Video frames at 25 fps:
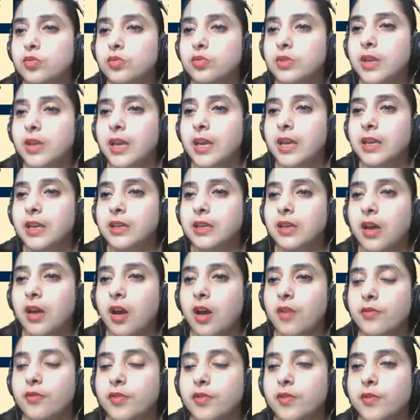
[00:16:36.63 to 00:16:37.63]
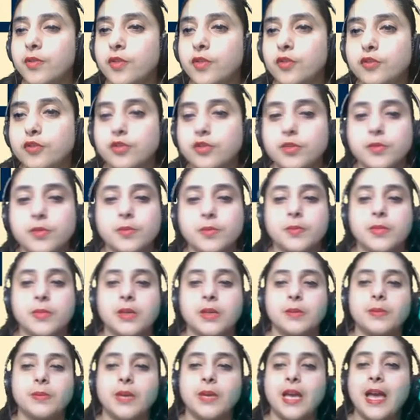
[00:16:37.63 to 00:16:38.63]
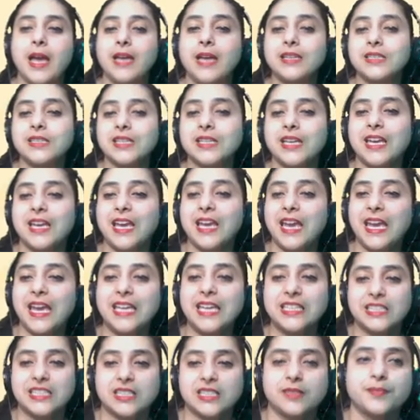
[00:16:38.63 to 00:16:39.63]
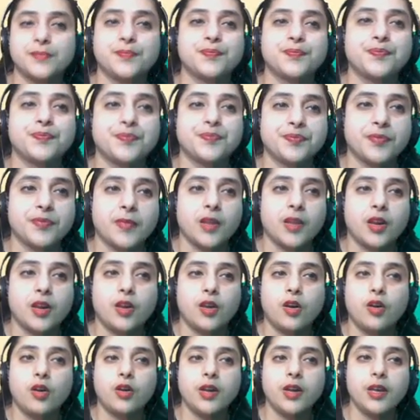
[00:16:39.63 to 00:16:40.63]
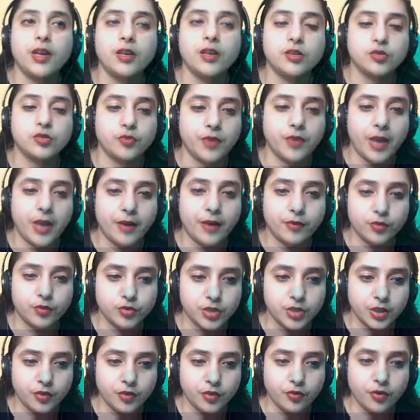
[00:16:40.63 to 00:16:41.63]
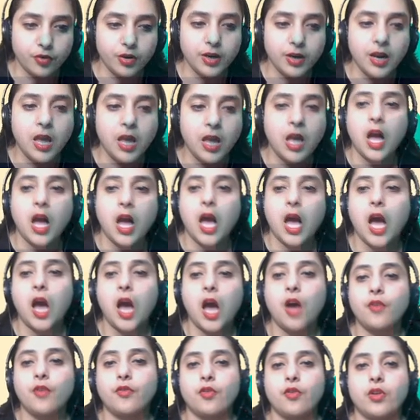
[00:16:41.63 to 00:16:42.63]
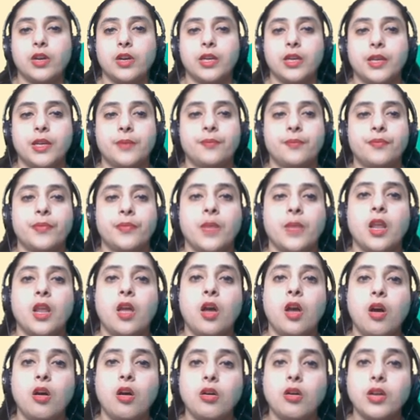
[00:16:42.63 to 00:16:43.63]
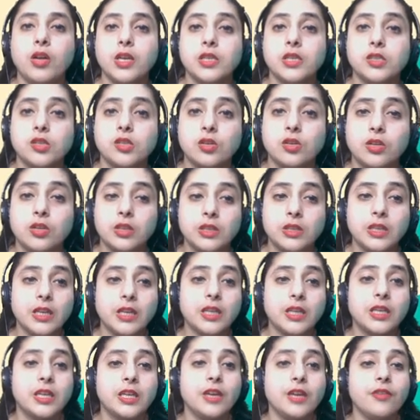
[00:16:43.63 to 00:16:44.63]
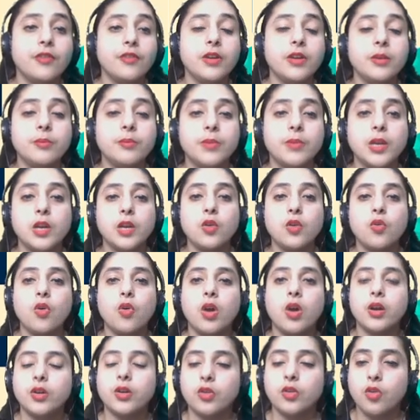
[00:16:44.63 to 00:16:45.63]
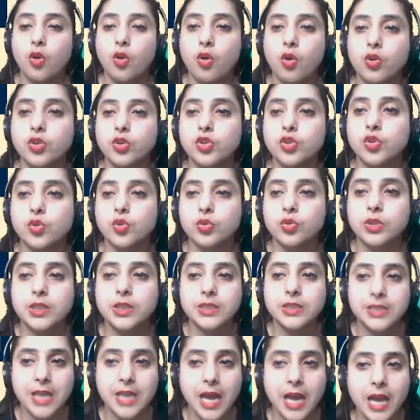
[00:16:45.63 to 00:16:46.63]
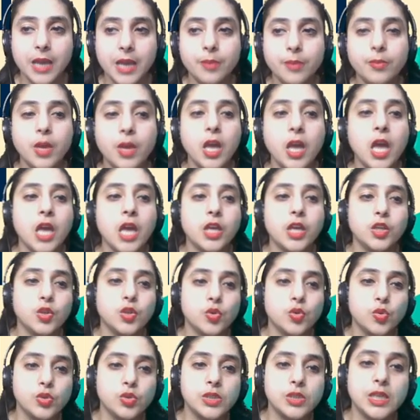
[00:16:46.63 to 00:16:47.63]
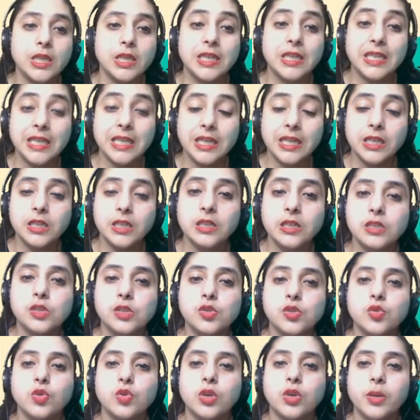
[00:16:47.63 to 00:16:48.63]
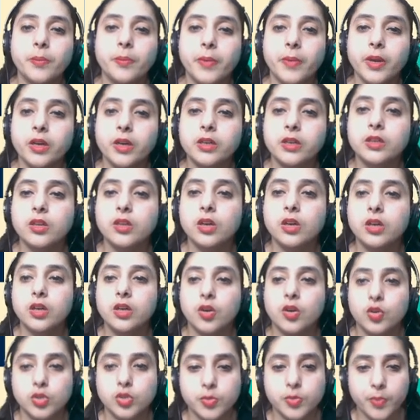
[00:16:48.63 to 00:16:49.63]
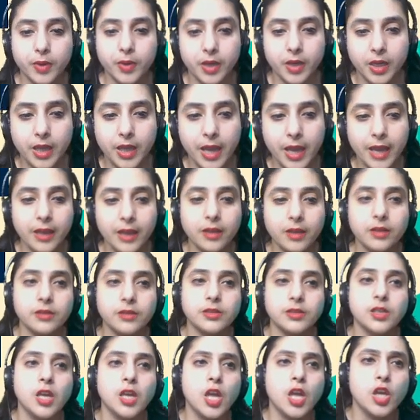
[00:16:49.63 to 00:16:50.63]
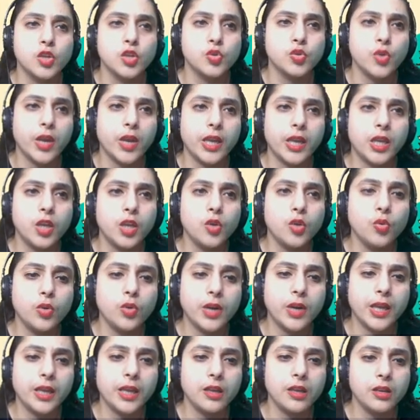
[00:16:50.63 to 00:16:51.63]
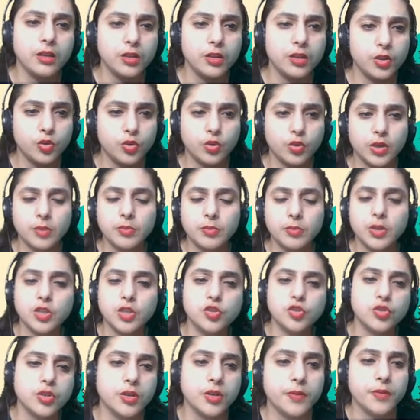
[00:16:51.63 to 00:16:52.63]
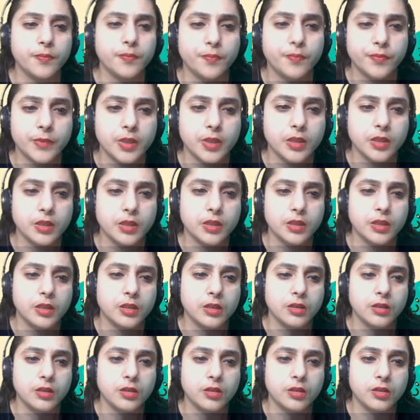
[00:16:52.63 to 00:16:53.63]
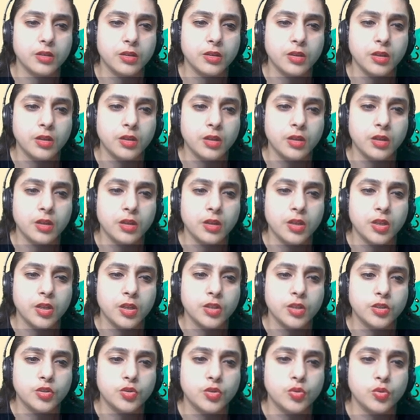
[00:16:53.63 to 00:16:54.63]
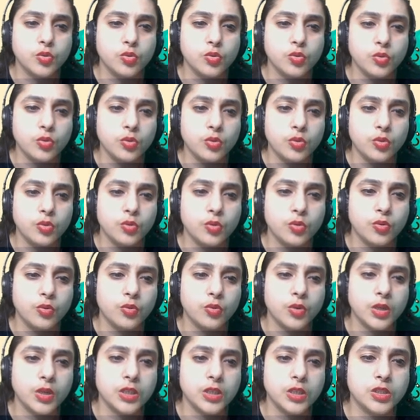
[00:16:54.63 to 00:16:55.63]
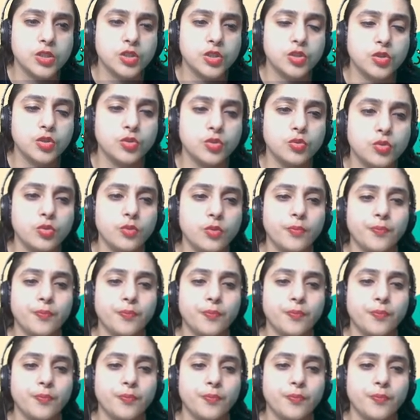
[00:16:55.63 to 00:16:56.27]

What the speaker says: and half revolution will be at 8. Okay, so we have to check for half only. Okay, so the given below our clock show the time using needles to depict the corresponding angle. So acute angle, you can measure the 2, it's 2.